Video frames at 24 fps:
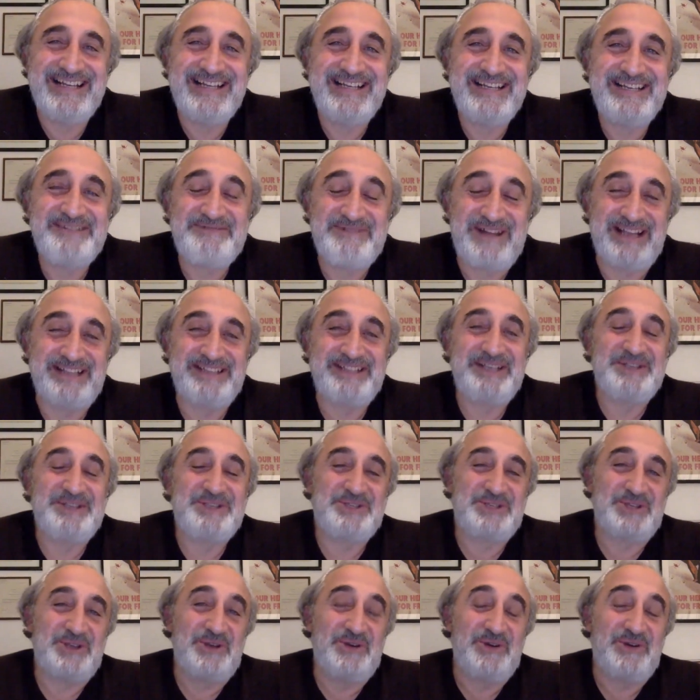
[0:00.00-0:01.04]
Right.
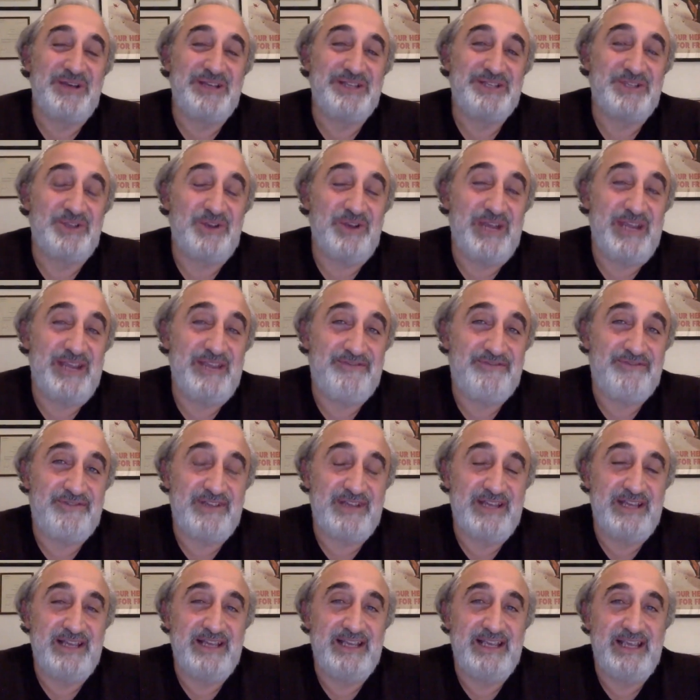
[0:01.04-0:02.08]
So so if
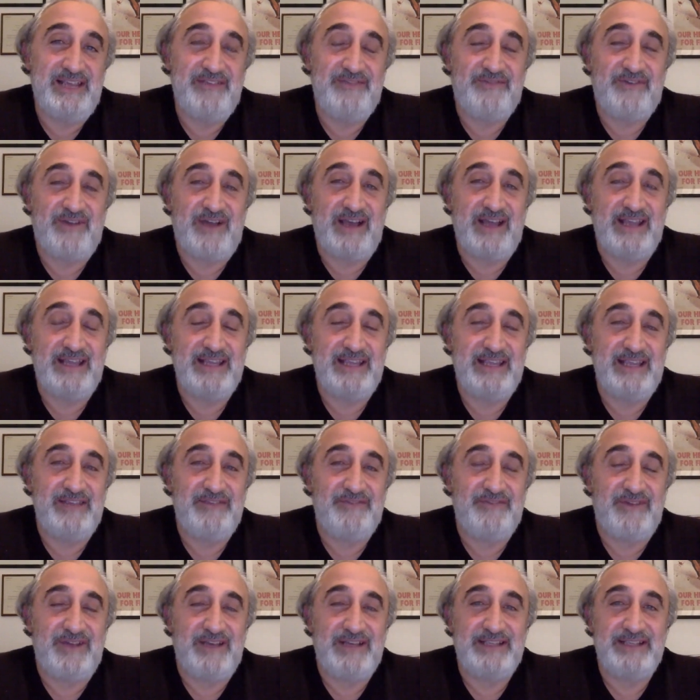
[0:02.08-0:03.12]
uh, if I
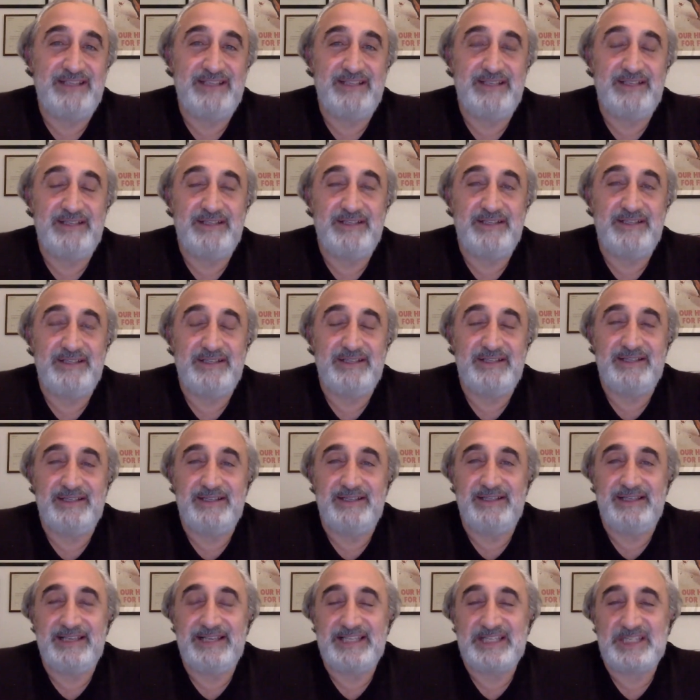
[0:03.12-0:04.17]
if I
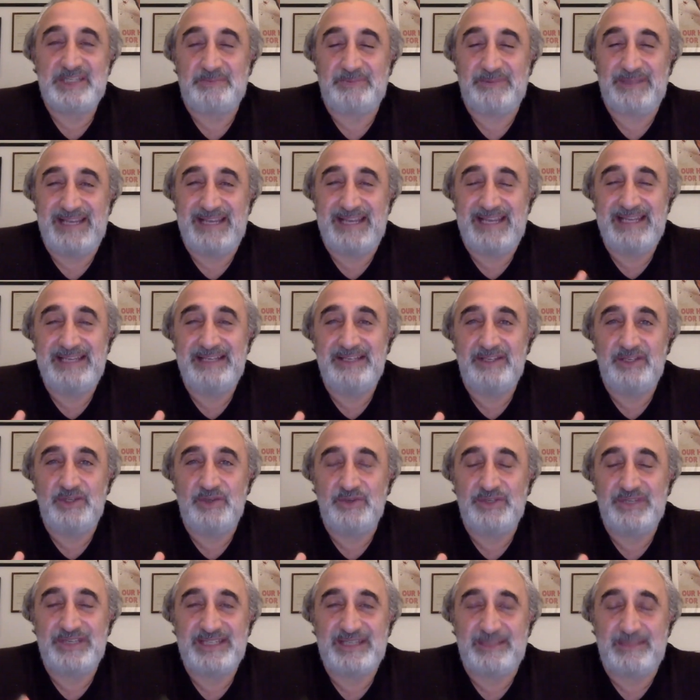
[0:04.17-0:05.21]
explain
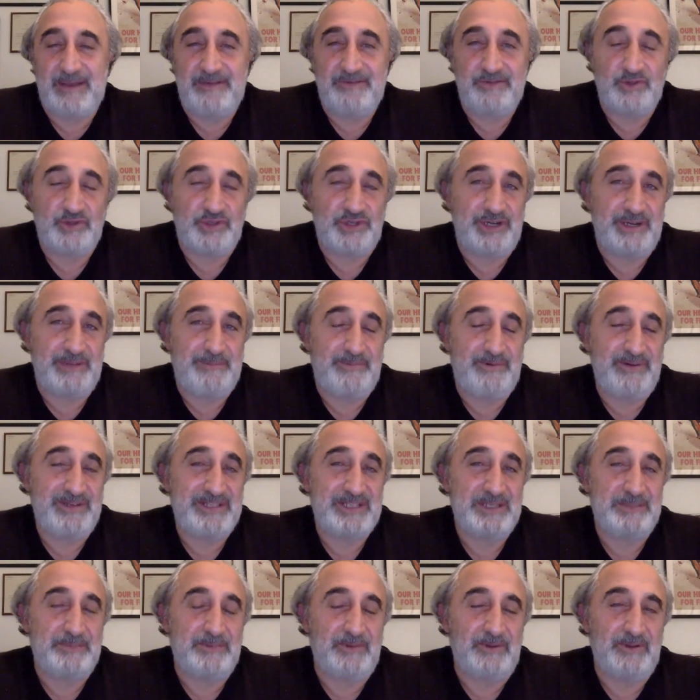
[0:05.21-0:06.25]
using some evolutionary
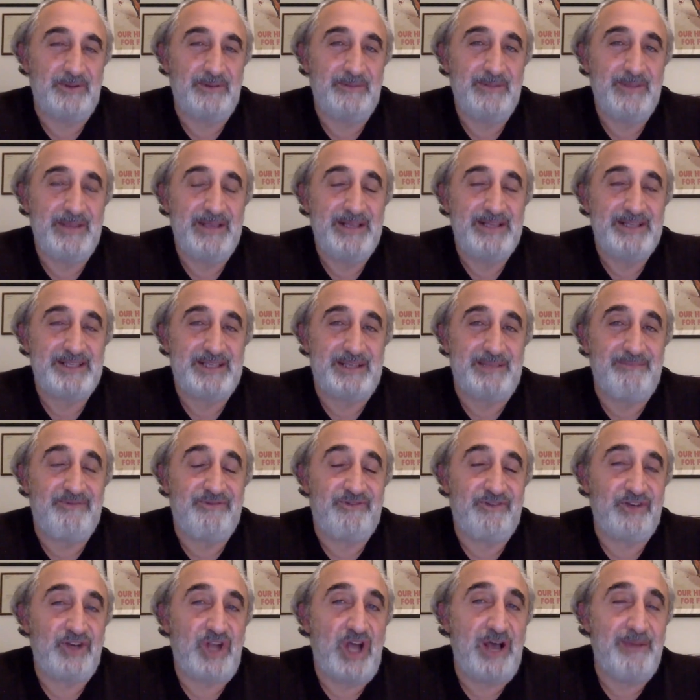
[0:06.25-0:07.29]
principle some
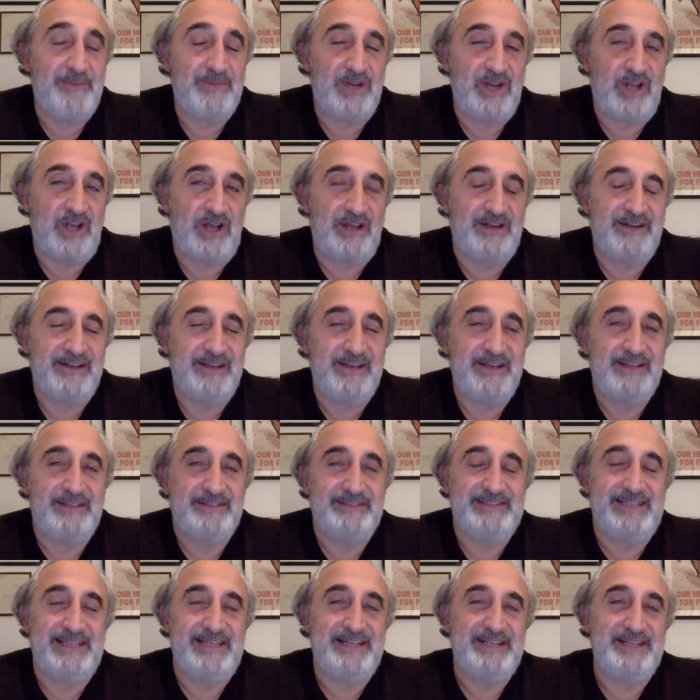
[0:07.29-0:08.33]
phenomenon
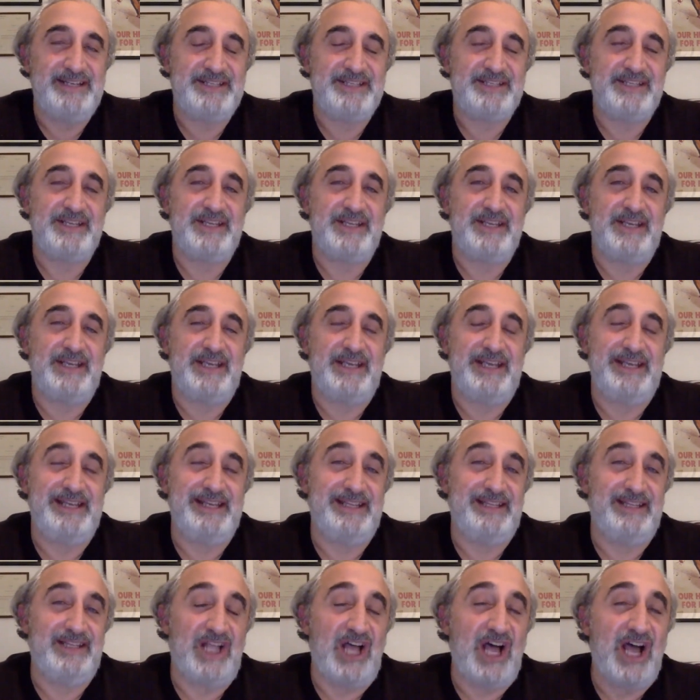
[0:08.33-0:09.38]
that is in
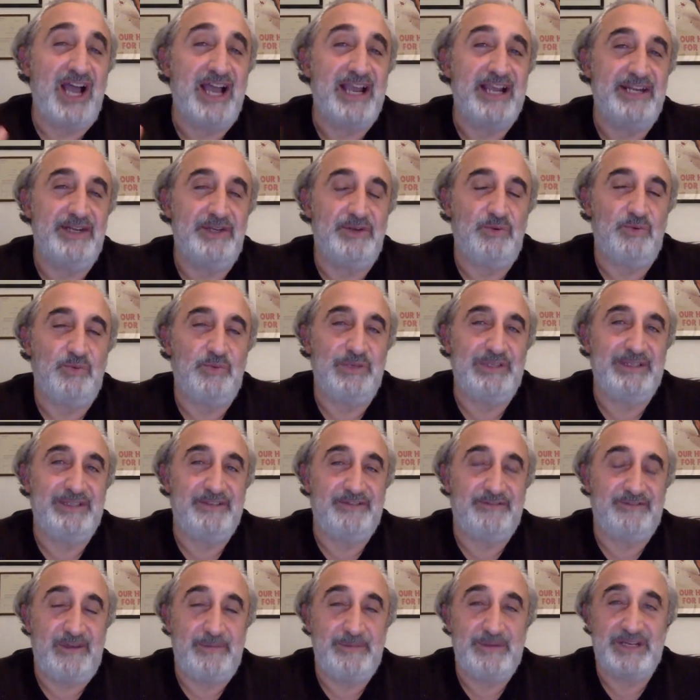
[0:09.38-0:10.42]
line with the
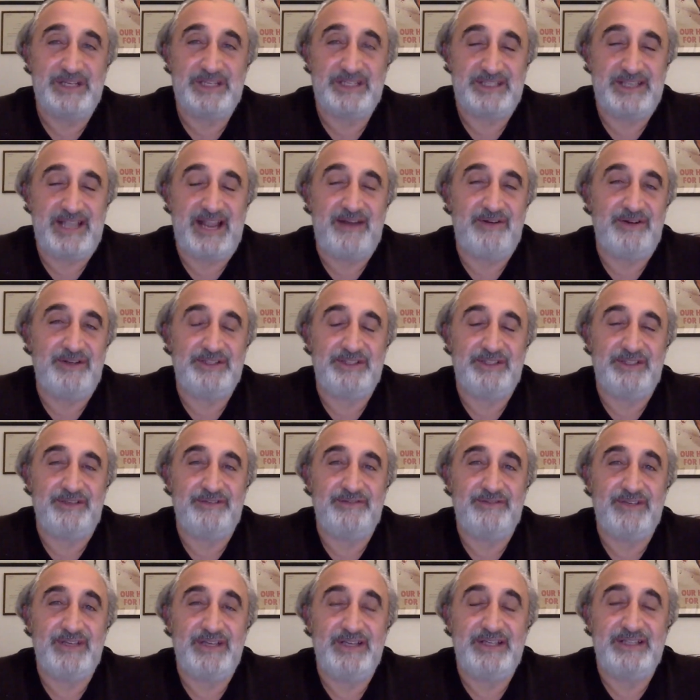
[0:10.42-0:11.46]
feminist
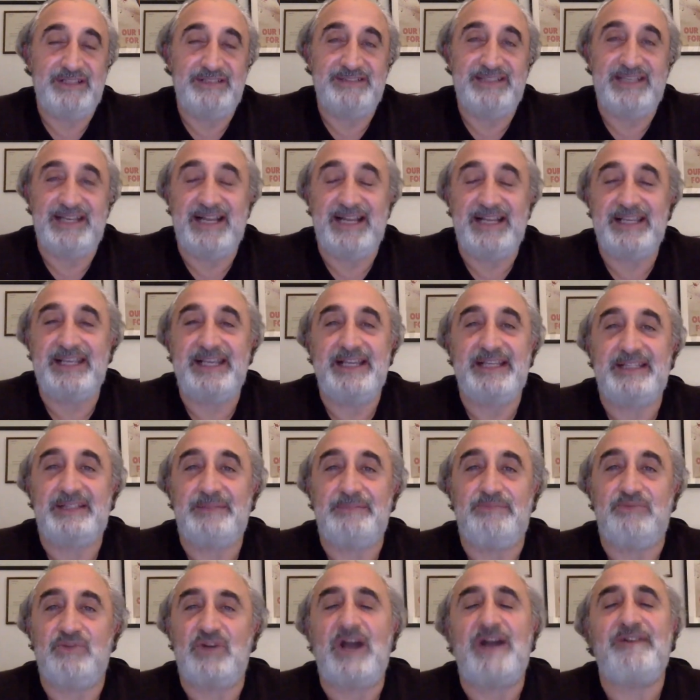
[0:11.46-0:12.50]
narrative, then I get
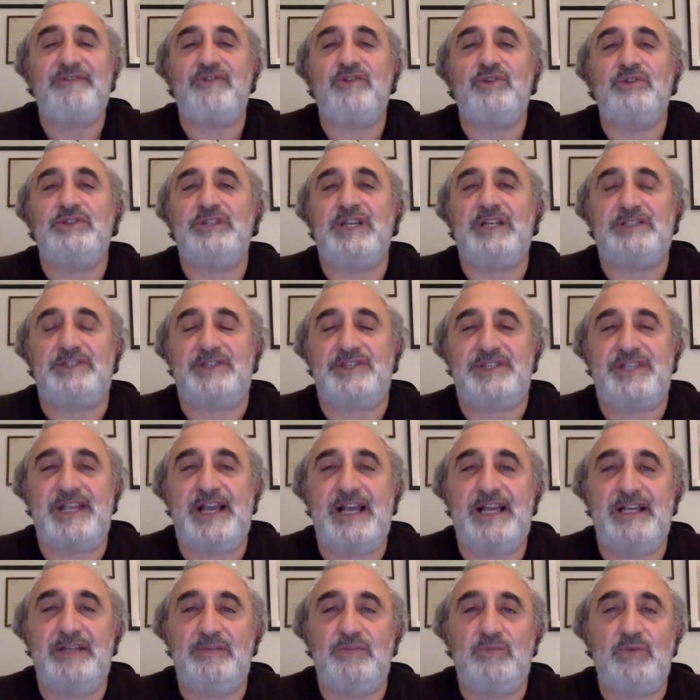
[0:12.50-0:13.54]
bravo, Dr.
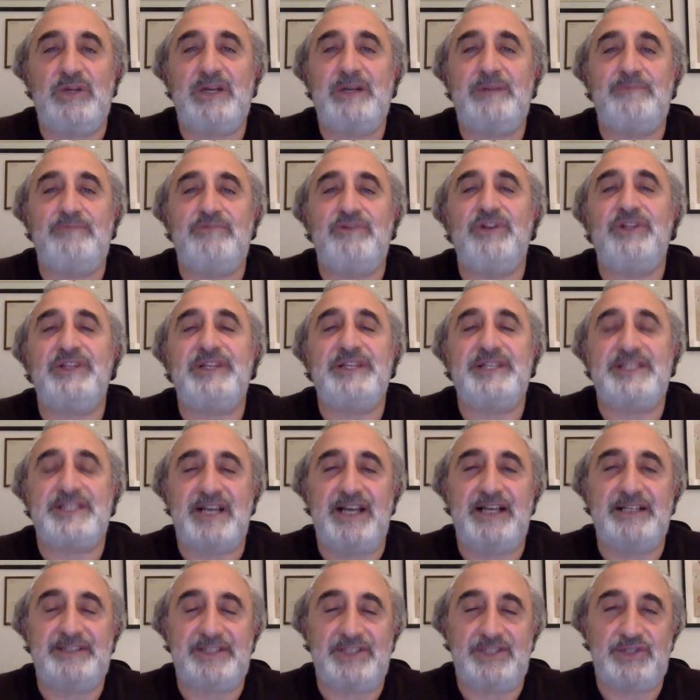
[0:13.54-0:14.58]
Saad, what a brilliant
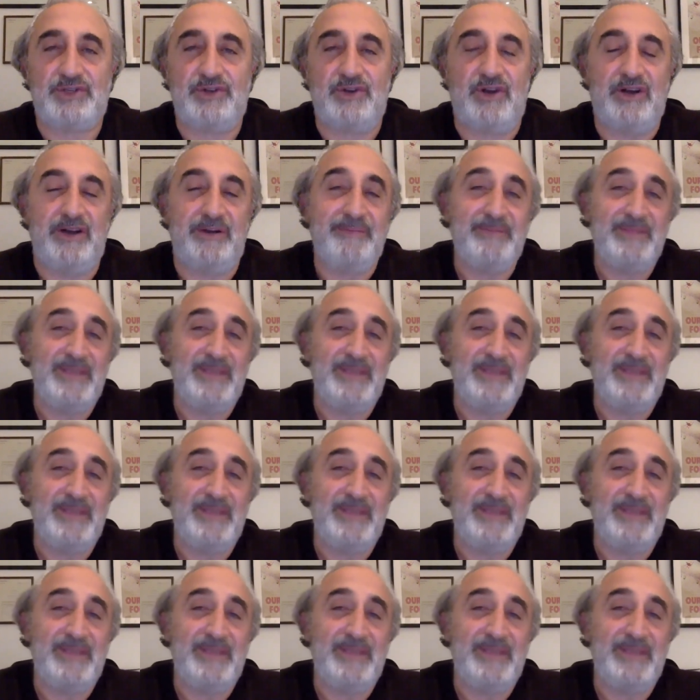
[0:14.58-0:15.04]
scientist you are.